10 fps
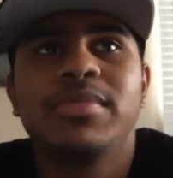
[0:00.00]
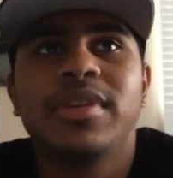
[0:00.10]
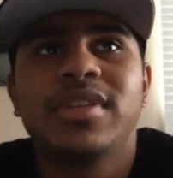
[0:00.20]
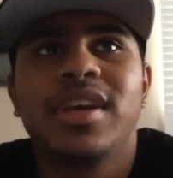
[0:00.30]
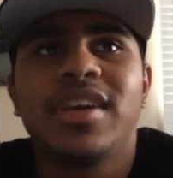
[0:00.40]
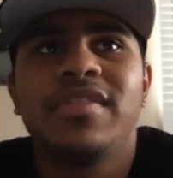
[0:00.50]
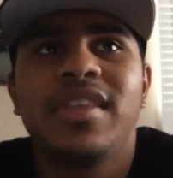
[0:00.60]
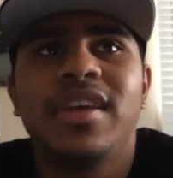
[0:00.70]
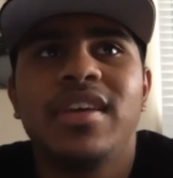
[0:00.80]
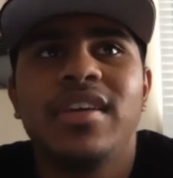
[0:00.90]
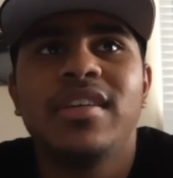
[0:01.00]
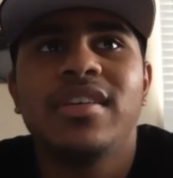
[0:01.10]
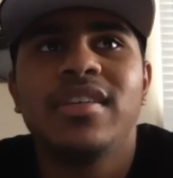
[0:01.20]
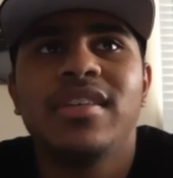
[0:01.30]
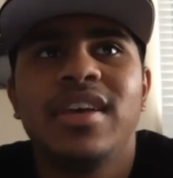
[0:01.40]
But it's like if
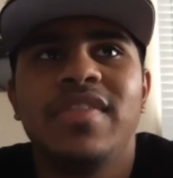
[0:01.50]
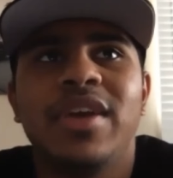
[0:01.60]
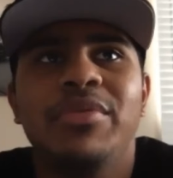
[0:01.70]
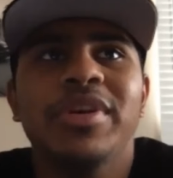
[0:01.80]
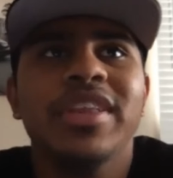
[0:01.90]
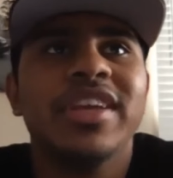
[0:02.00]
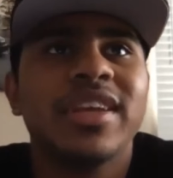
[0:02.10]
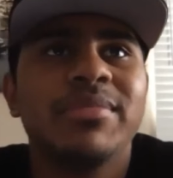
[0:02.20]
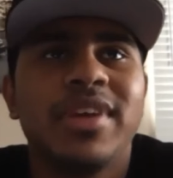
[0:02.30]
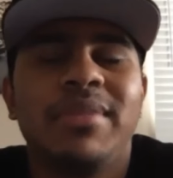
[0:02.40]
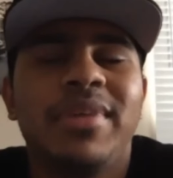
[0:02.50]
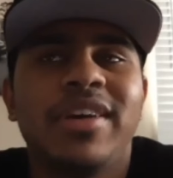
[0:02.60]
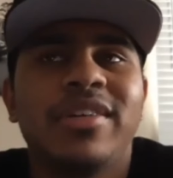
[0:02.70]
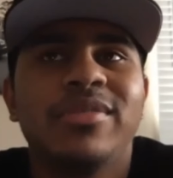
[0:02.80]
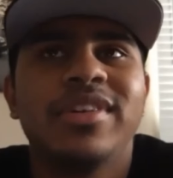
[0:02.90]
they really need me, I might
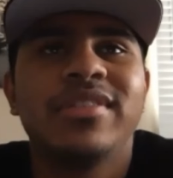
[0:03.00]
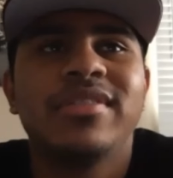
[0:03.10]
go in.